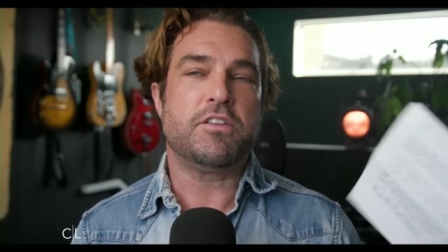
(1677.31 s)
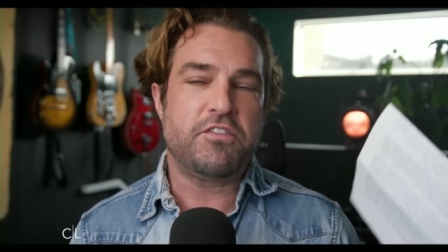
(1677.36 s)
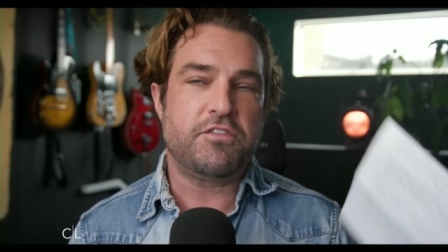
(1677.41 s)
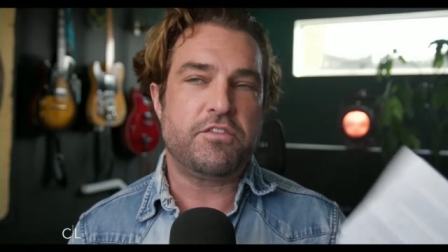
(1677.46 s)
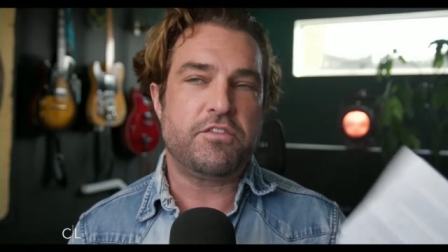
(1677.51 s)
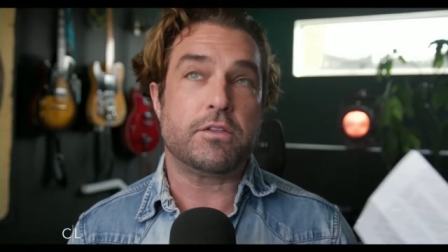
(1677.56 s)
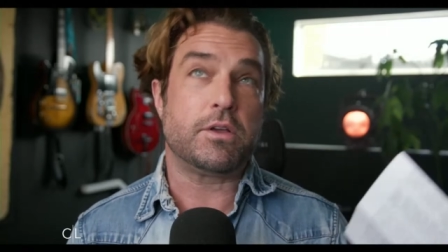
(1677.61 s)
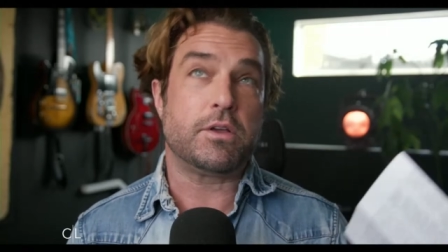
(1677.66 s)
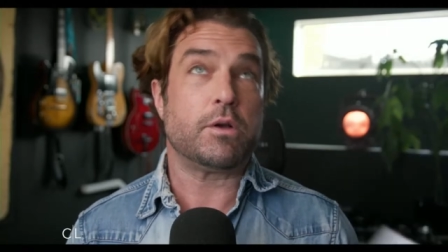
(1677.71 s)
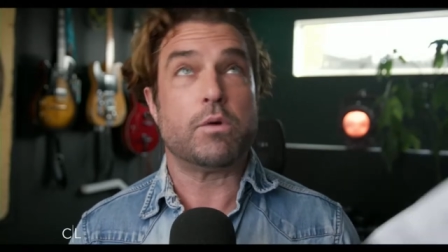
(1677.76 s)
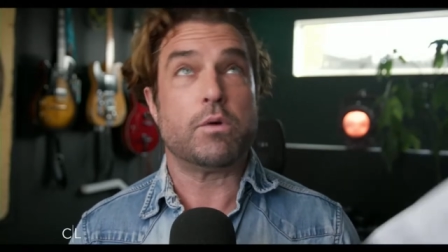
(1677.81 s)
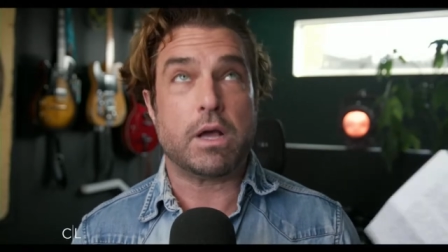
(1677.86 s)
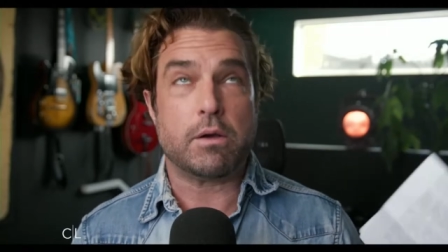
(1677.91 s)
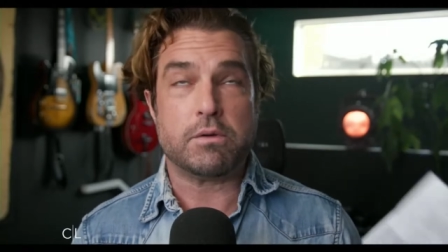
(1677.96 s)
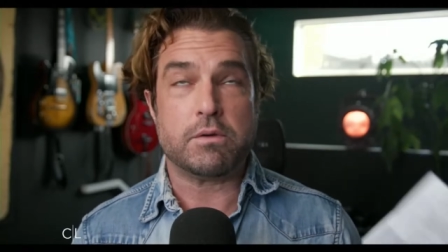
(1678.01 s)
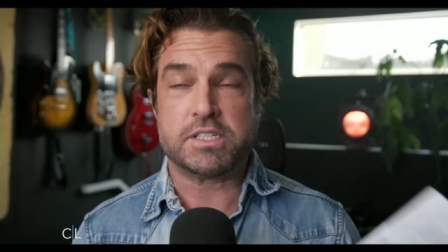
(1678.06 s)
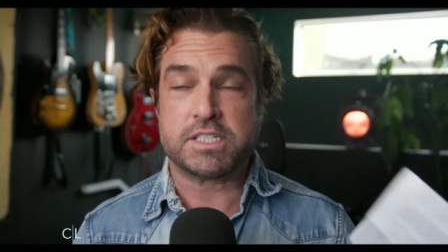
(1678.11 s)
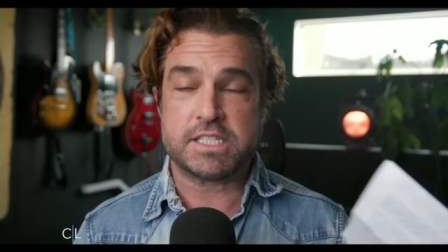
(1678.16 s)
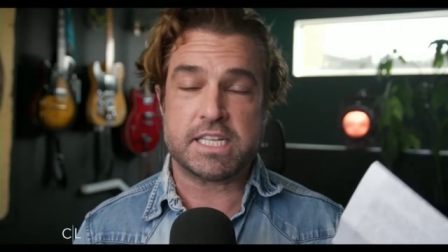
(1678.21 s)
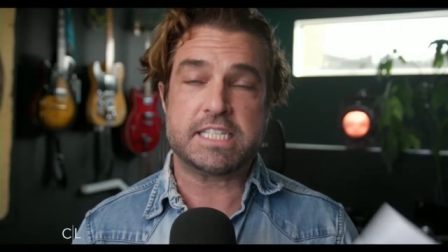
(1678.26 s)
like, well, I
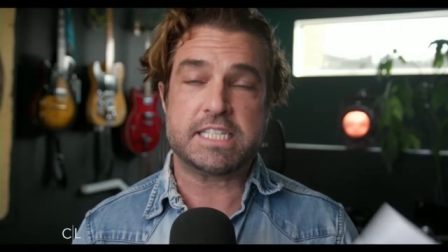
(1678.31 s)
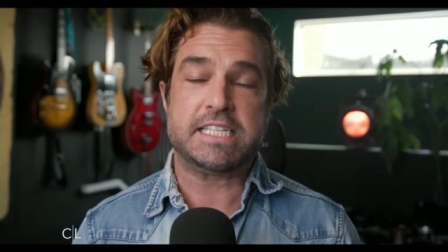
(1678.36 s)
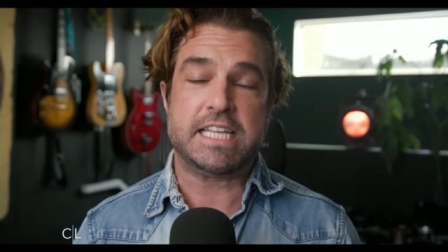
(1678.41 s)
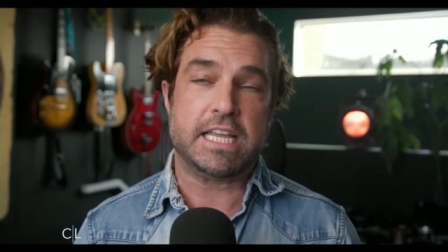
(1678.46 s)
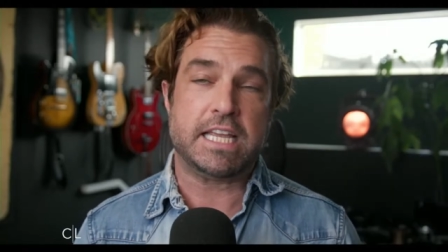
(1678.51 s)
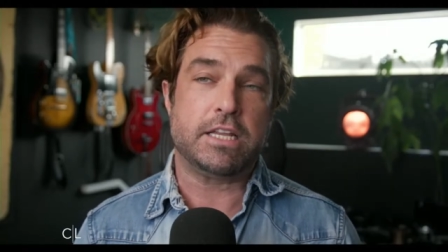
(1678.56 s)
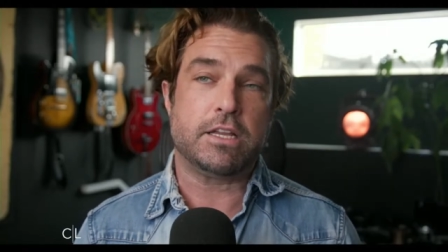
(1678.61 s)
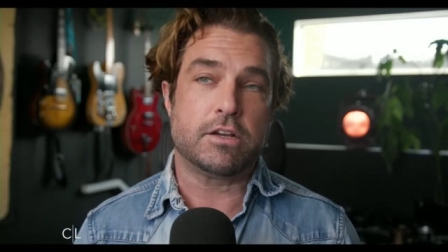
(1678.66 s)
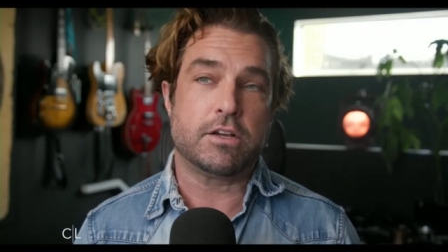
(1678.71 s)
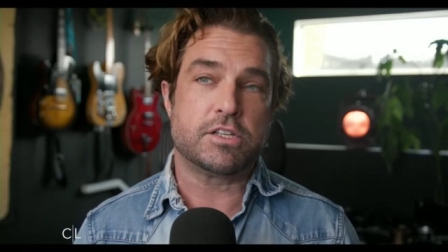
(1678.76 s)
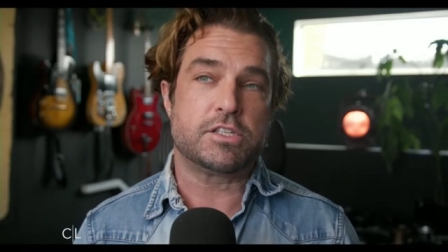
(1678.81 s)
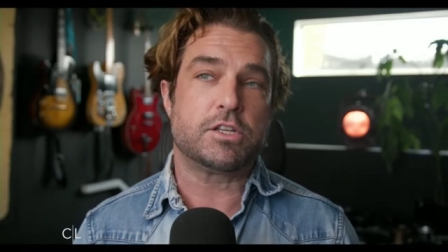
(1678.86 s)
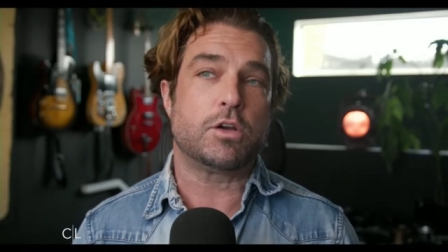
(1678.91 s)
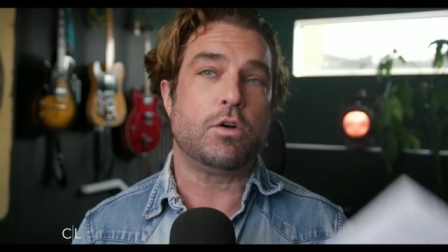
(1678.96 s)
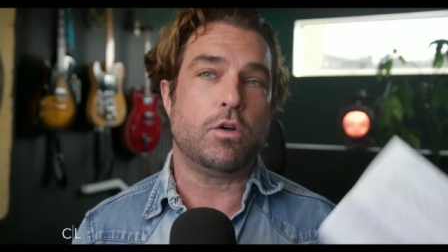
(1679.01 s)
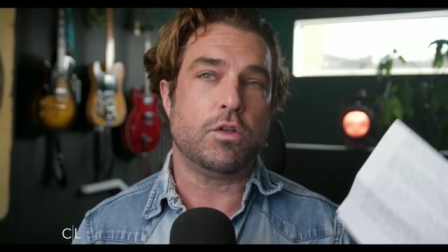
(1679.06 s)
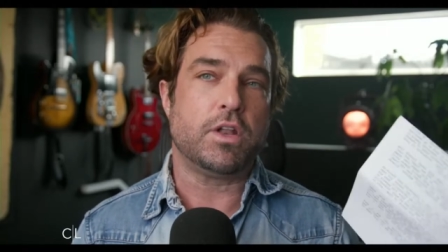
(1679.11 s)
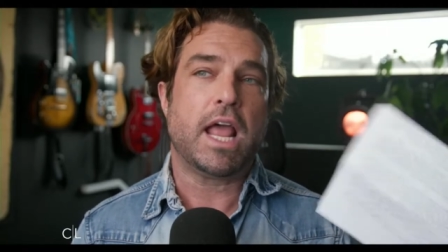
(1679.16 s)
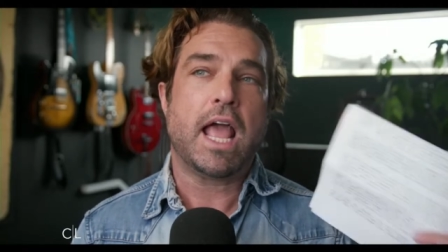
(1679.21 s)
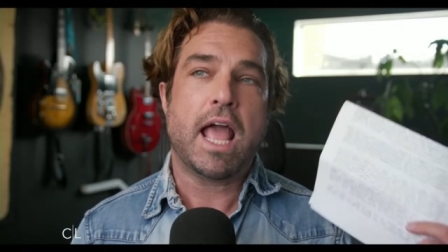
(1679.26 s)
was 16 years
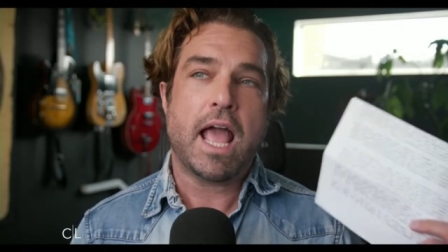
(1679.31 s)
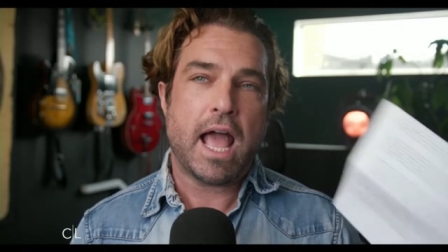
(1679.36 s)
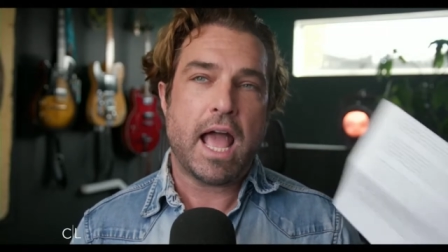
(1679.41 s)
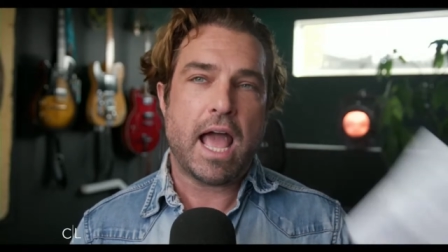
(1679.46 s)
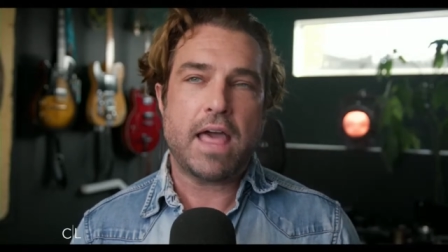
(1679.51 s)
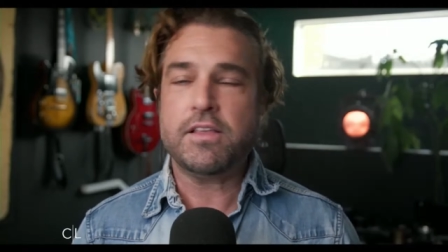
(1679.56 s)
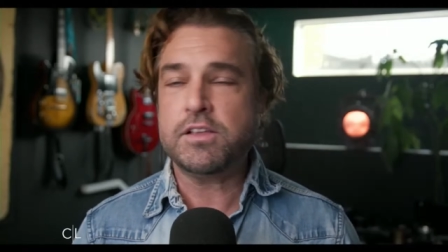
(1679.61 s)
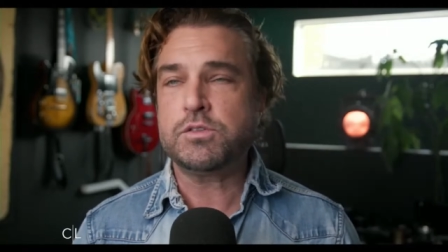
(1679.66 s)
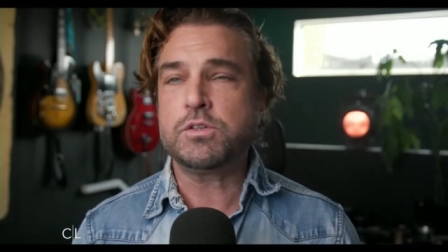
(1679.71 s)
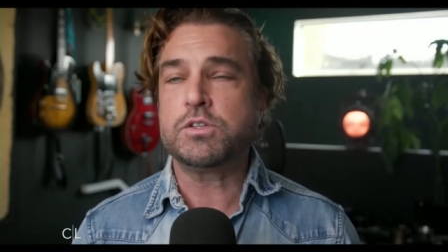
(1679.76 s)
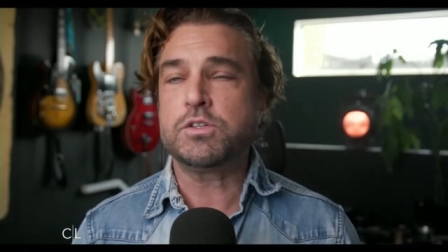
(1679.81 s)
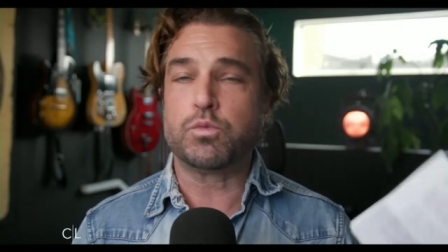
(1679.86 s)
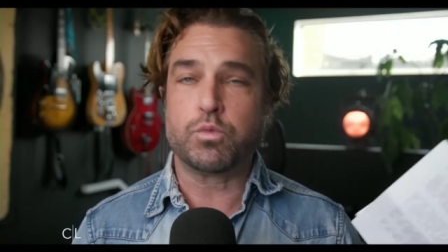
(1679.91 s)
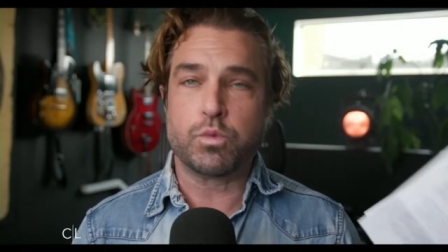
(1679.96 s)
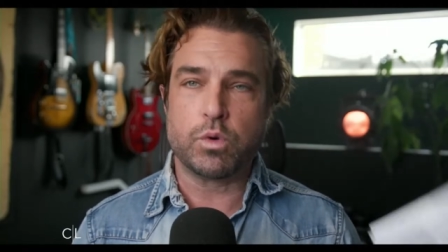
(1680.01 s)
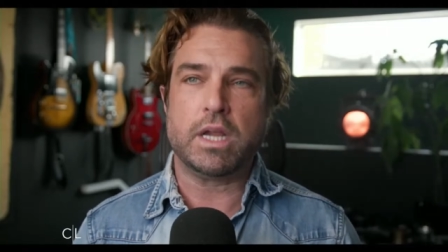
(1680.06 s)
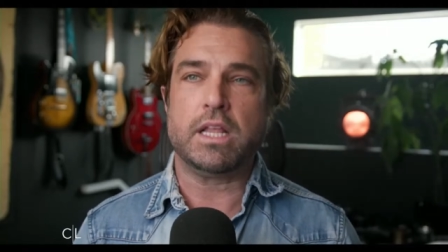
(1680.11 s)
old. And this was really